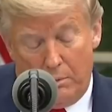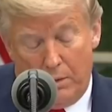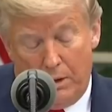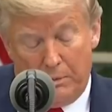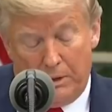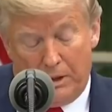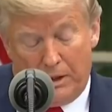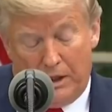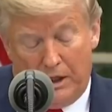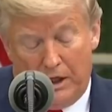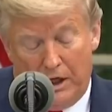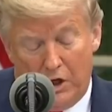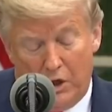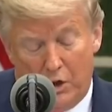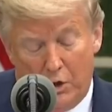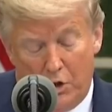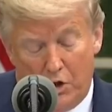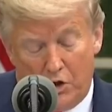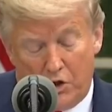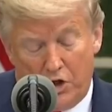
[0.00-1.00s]
publicly
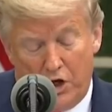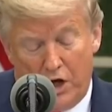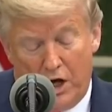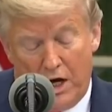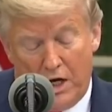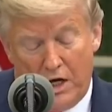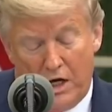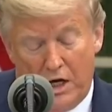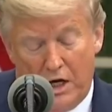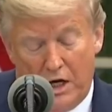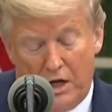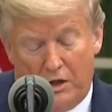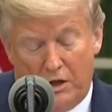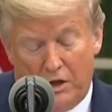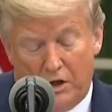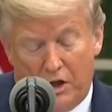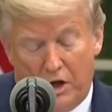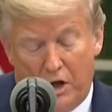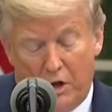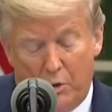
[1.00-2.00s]
endorsed the idea
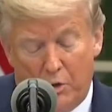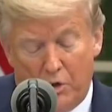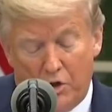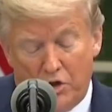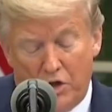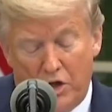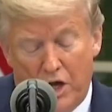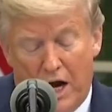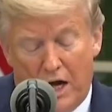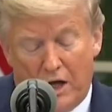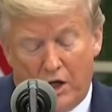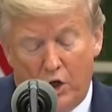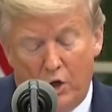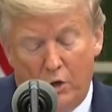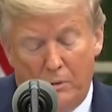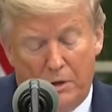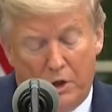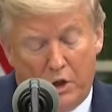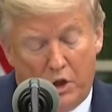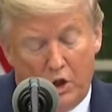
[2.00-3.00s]
that there was not
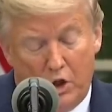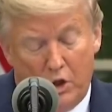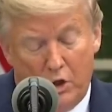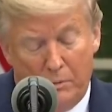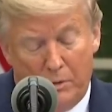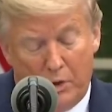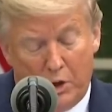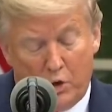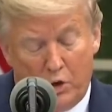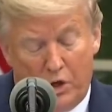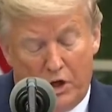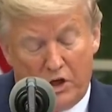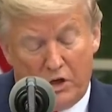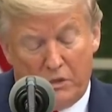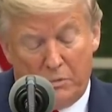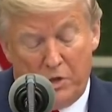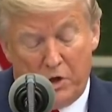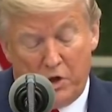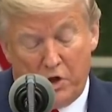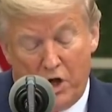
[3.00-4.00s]
human-to-human
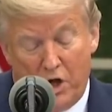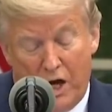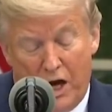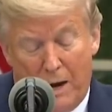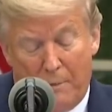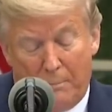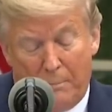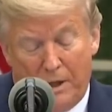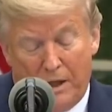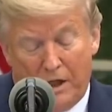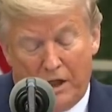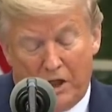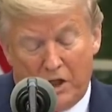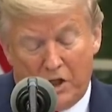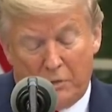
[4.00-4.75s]
transmission happening,